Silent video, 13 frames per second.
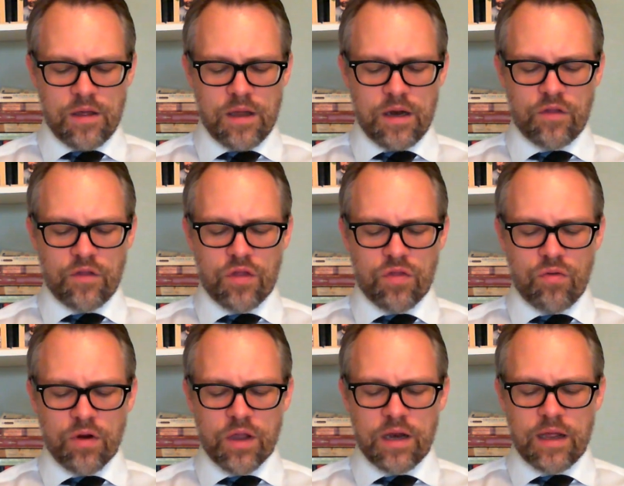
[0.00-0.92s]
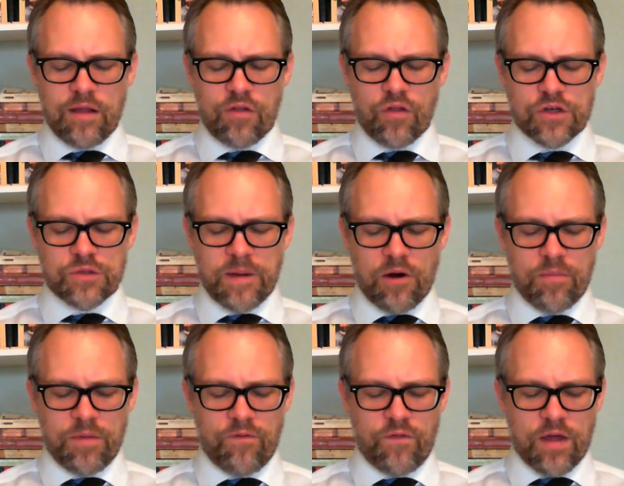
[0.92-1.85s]
And he says, nor can any such power
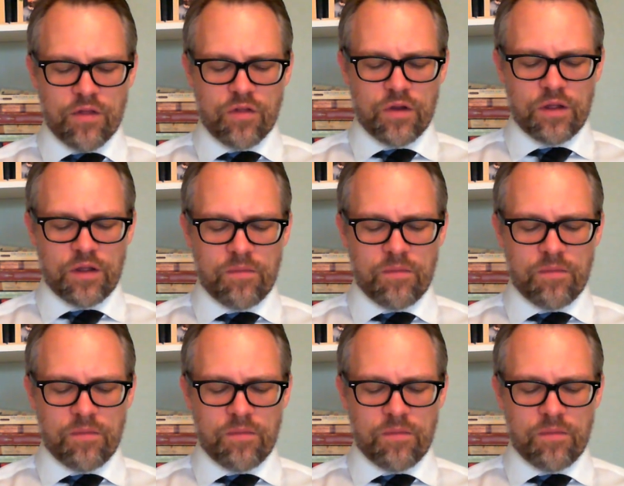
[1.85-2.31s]
be vested in